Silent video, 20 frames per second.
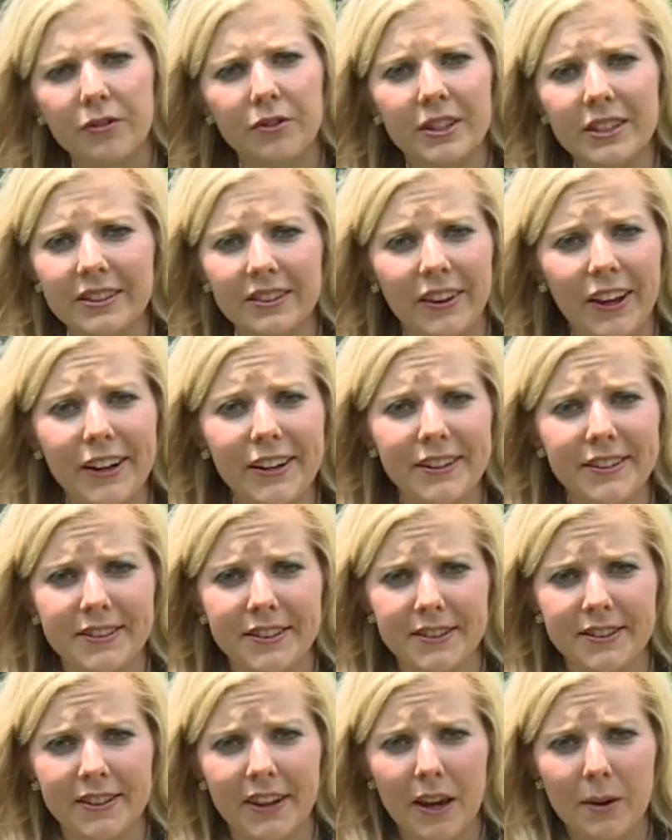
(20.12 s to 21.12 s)
of this
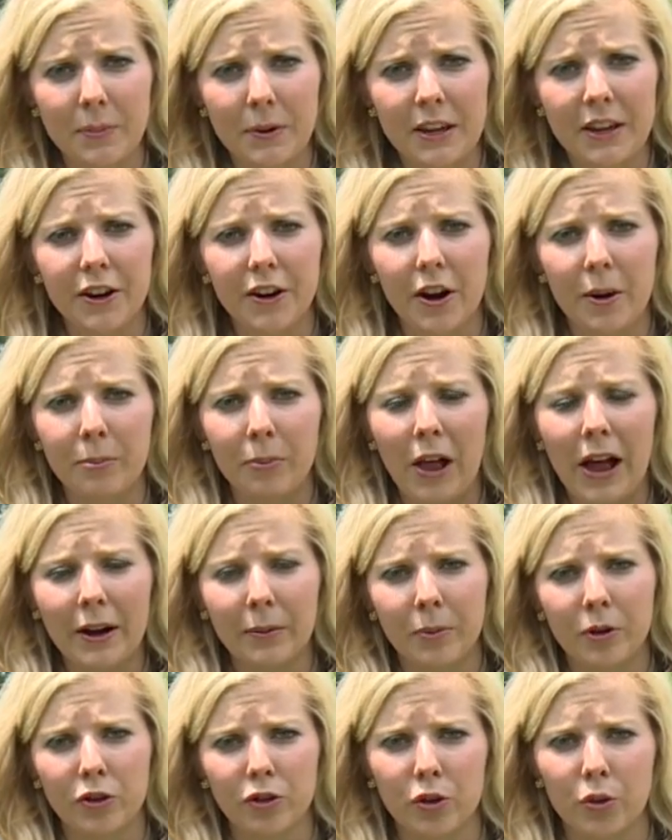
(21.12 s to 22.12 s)
latest escapee here at
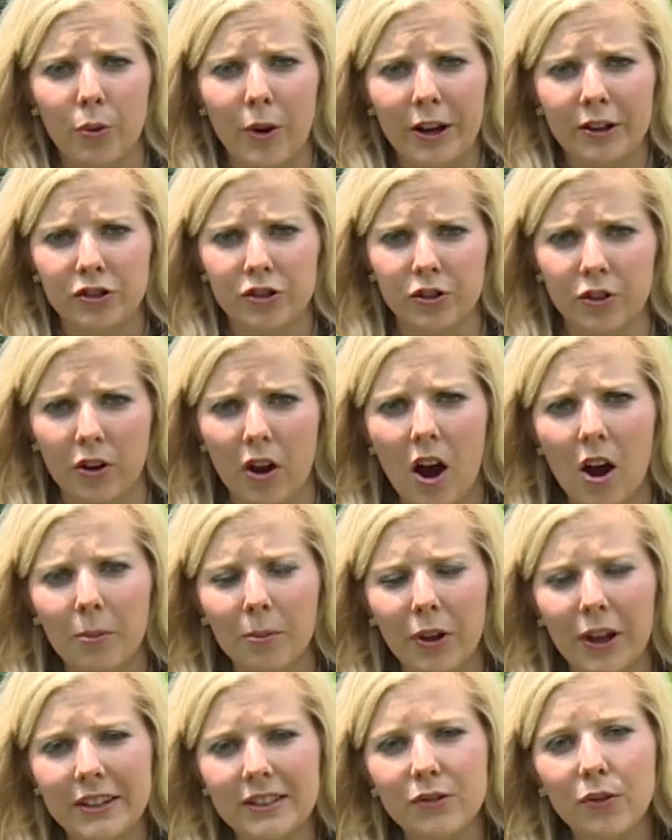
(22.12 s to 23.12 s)
Blackburn Correctional
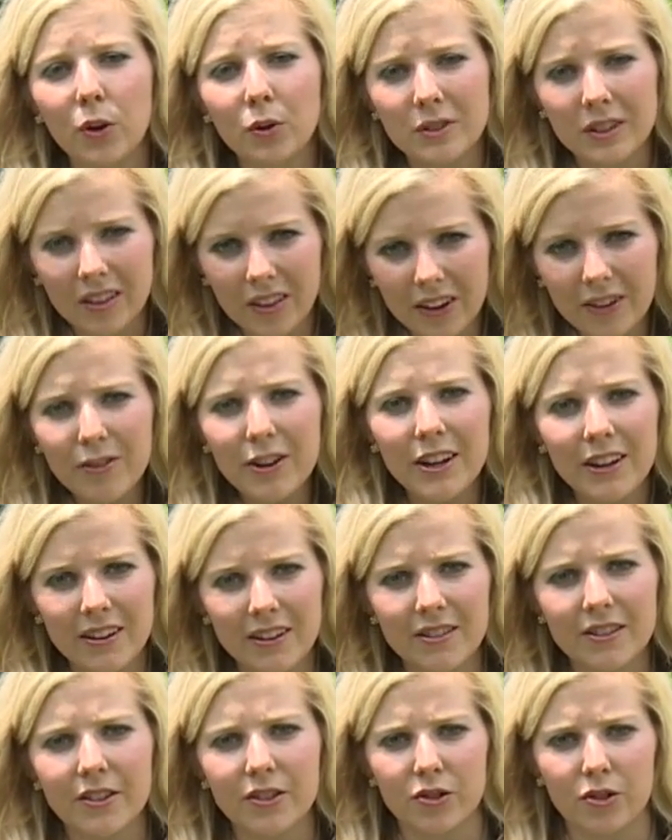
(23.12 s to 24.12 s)
Complex, folks living
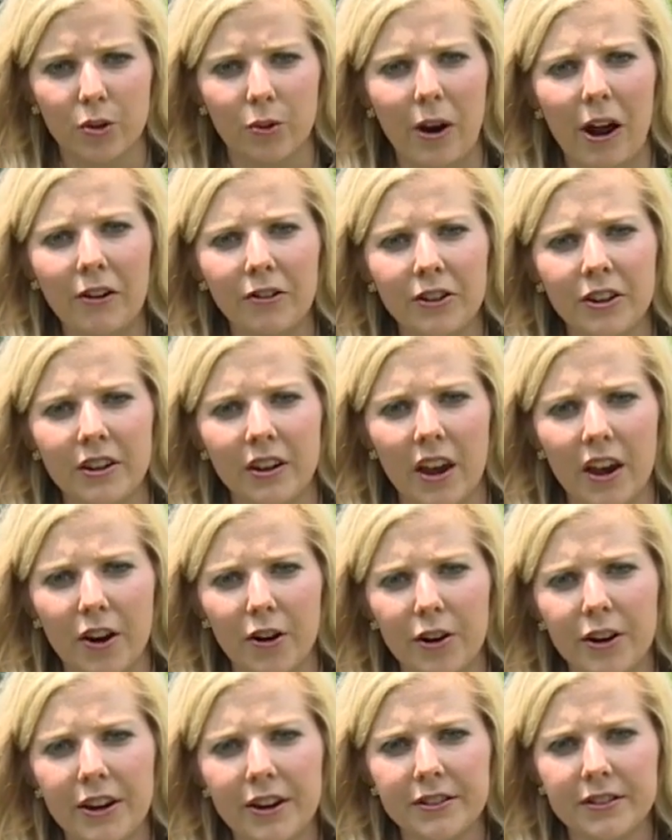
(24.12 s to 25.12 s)
in these surrounding
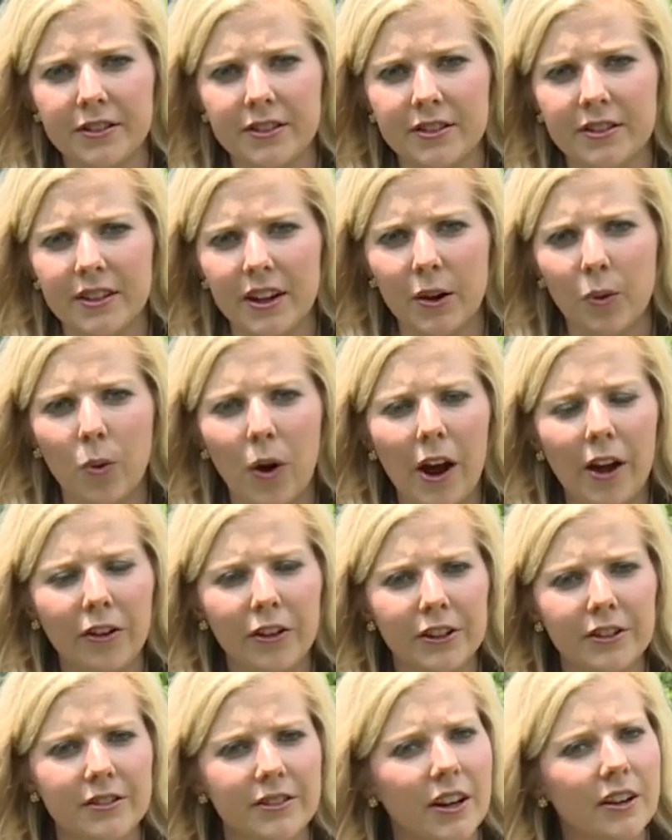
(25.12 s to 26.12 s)
areas say
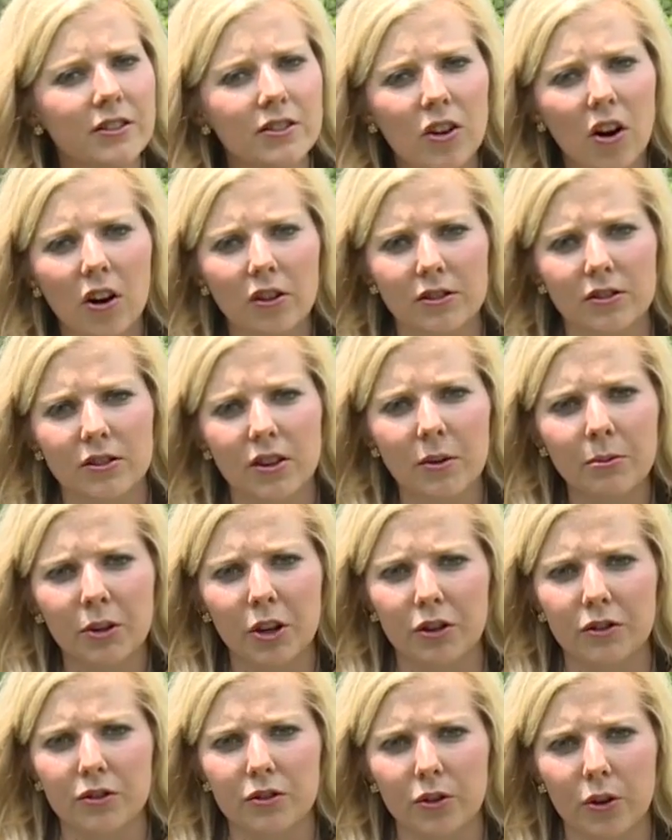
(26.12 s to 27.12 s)
while it does cause some
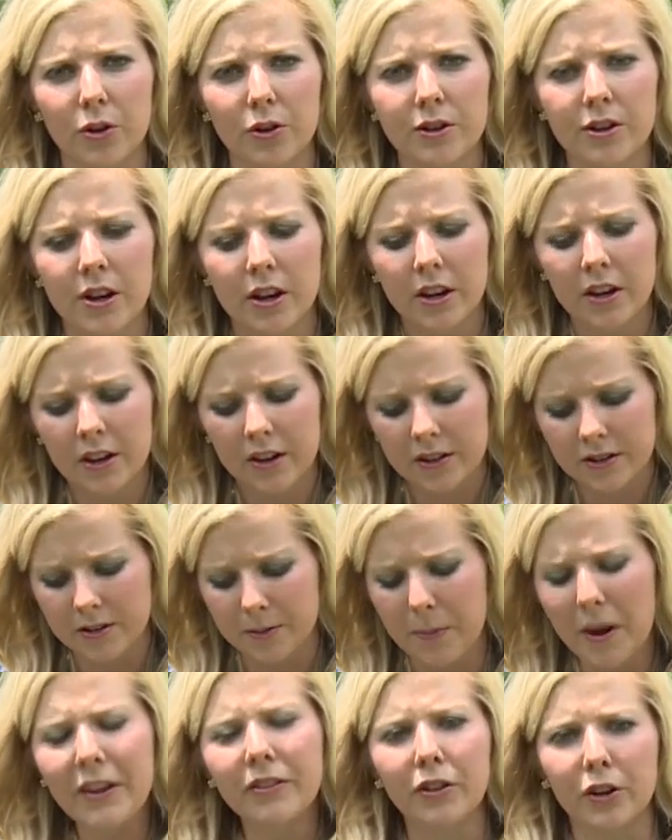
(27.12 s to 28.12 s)
concern,
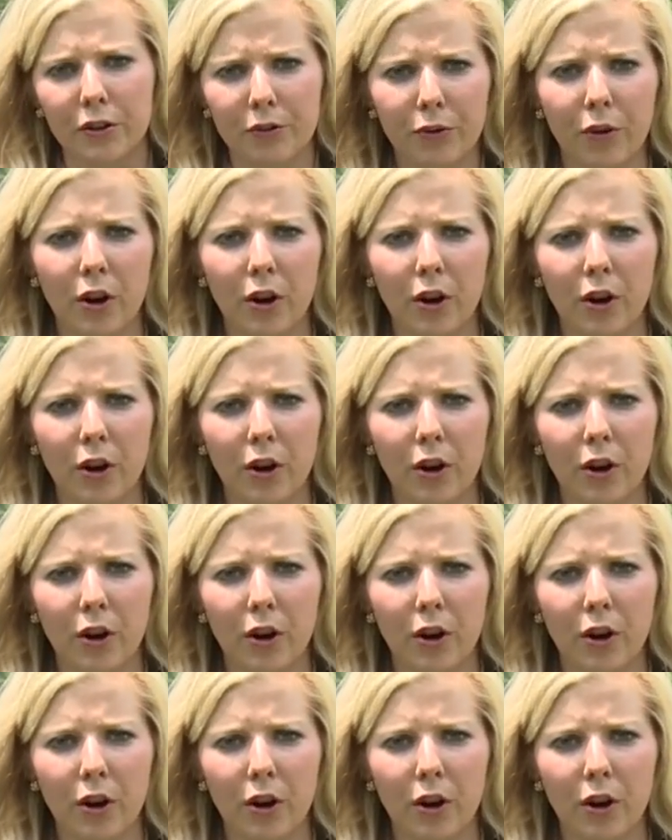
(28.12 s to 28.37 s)
it's mainly